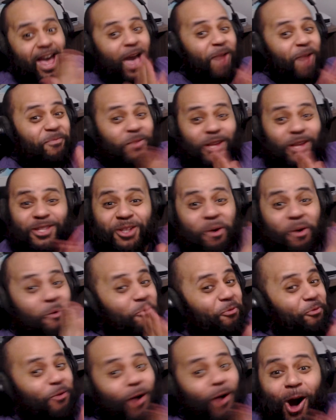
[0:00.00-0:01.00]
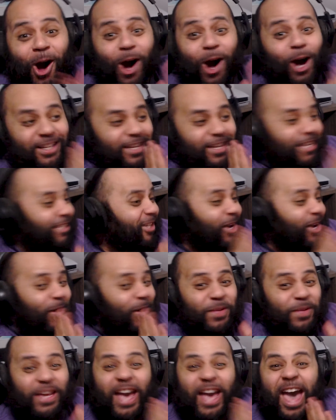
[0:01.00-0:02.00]
Episode 4 is gonna
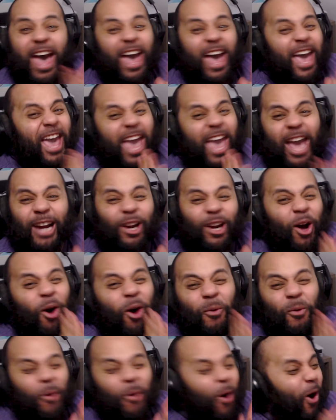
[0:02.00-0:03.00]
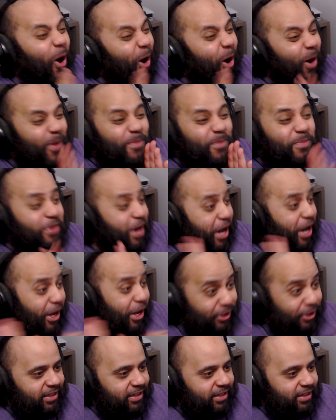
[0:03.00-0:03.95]
be a Halo war, bro.